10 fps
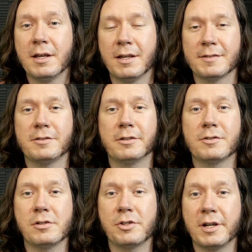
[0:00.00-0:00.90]
As long
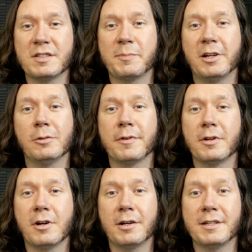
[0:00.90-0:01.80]
as you're transparent with
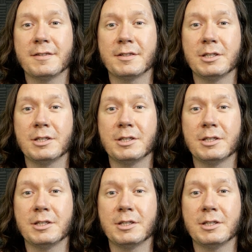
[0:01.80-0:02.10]
your audience and